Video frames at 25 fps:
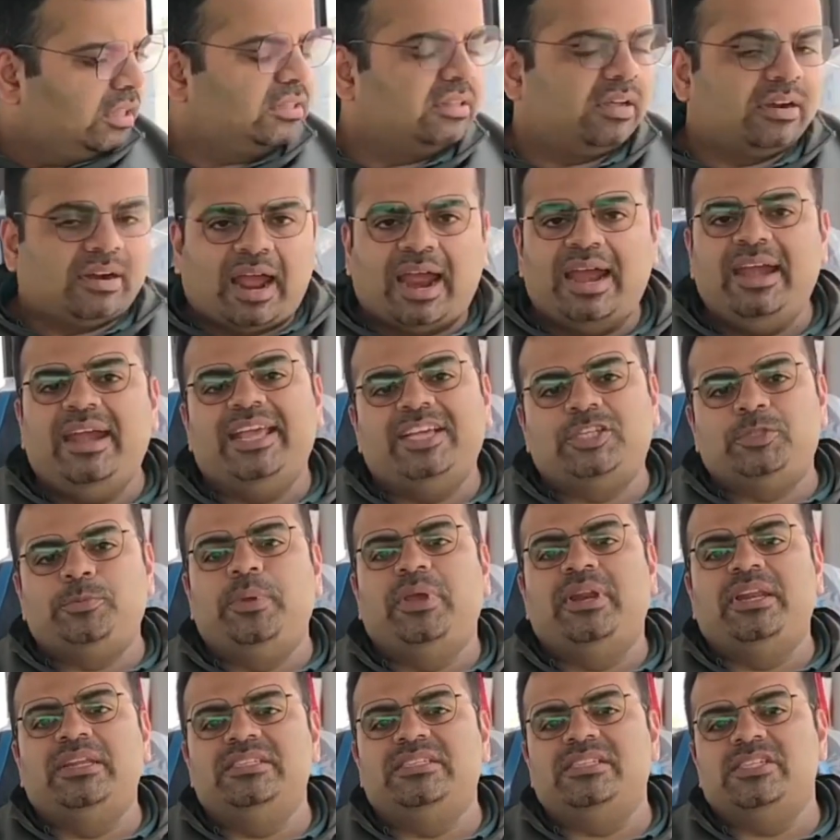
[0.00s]
The ride
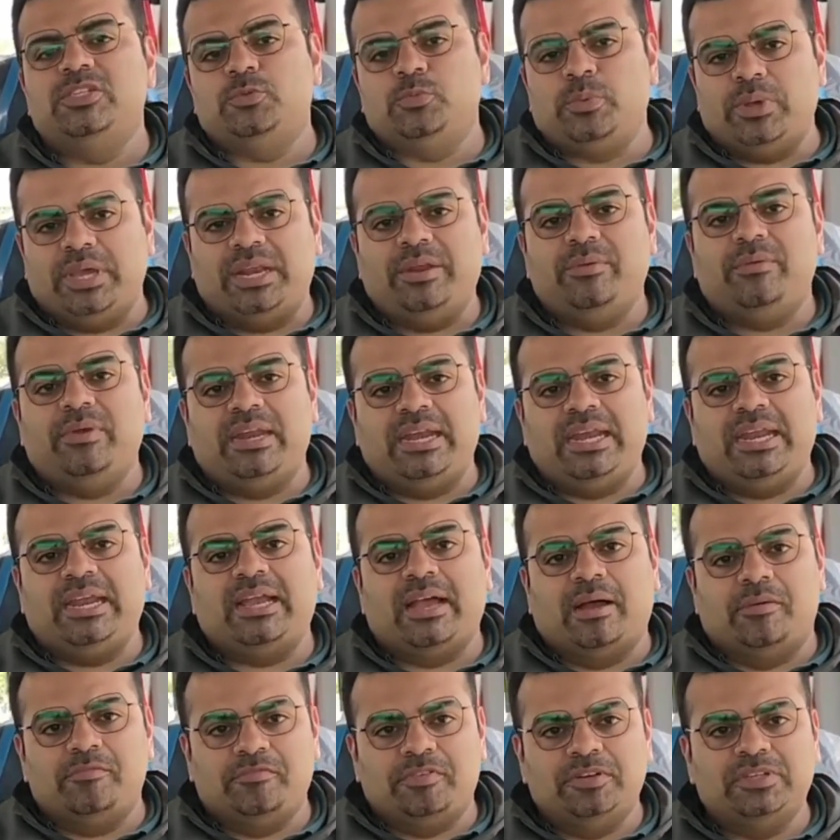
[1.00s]
experience is very
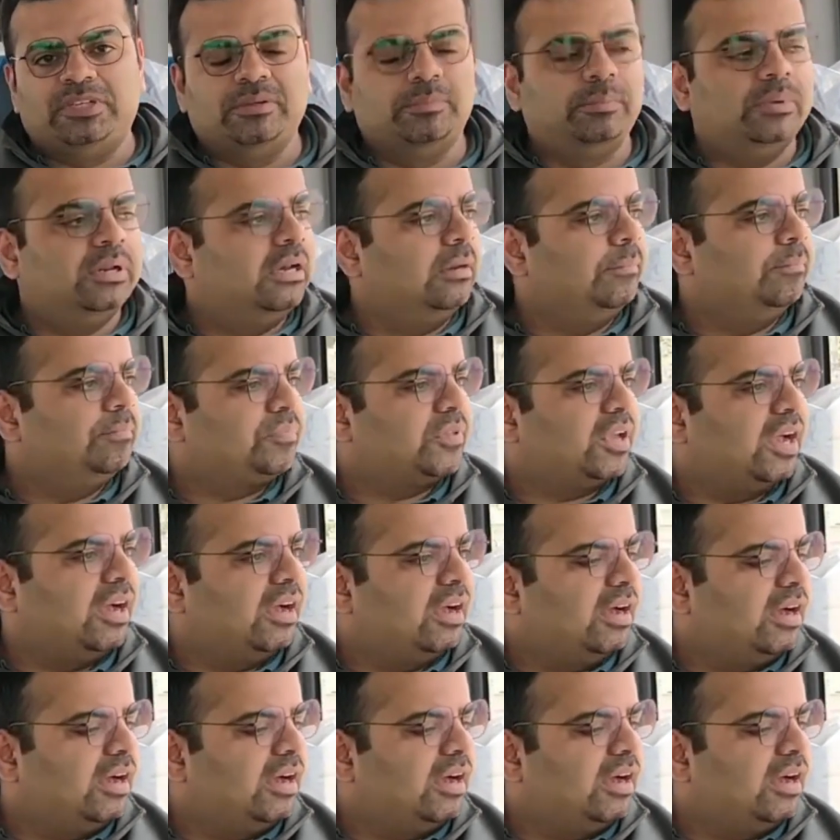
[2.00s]
comfortable.